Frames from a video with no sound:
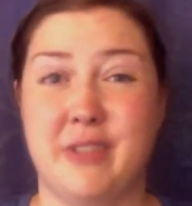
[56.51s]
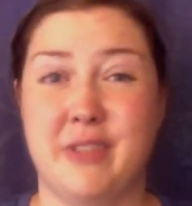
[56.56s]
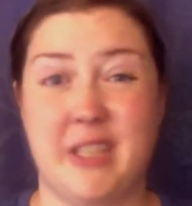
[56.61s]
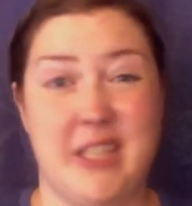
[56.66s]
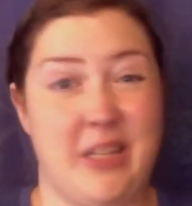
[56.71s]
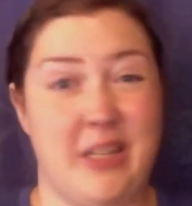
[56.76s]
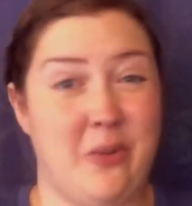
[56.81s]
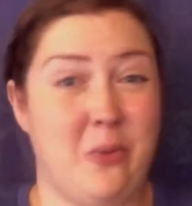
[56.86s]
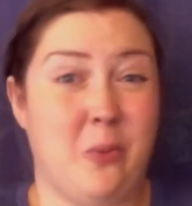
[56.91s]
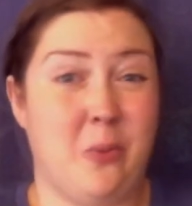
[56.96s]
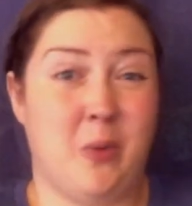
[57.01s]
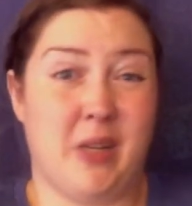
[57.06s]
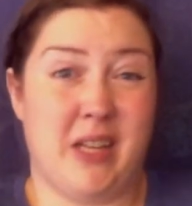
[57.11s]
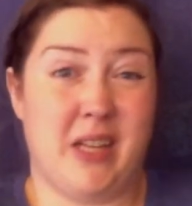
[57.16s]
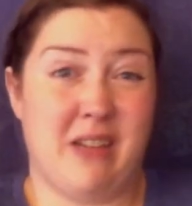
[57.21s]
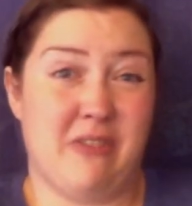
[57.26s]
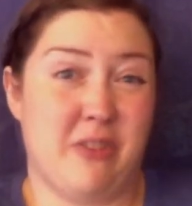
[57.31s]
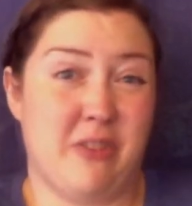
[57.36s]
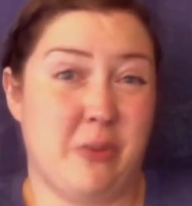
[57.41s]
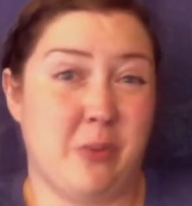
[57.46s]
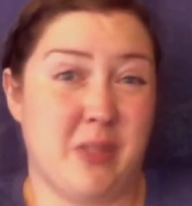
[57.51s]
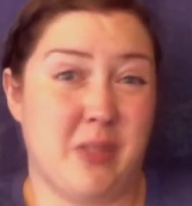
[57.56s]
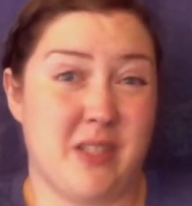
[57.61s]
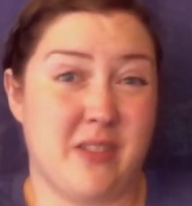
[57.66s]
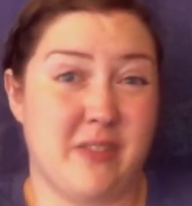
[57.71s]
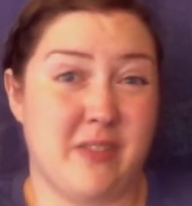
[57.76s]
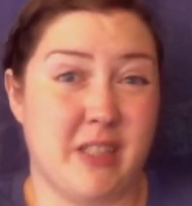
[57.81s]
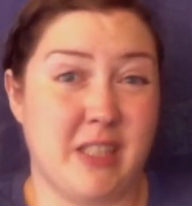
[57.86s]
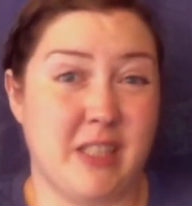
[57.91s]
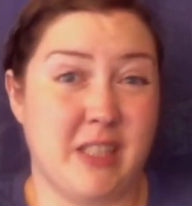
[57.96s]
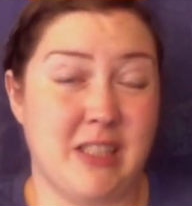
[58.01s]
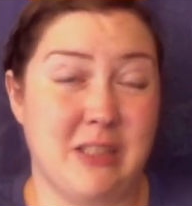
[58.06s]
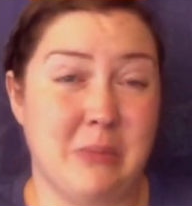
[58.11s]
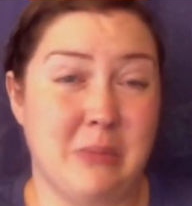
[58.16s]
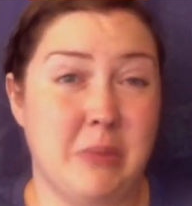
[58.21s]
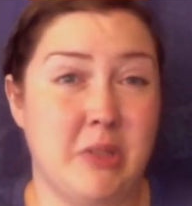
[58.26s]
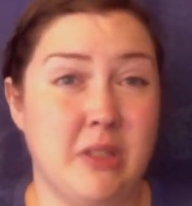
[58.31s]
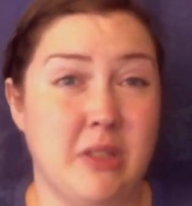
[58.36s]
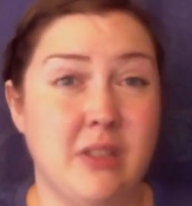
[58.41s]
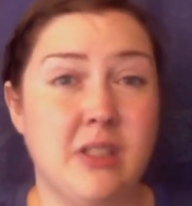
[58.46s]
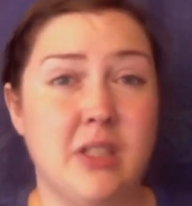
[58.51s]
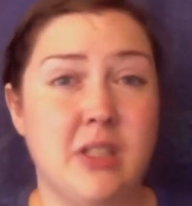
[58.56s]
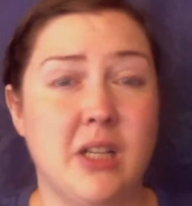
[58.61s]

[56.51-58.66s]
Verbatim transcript: eating whatever was available,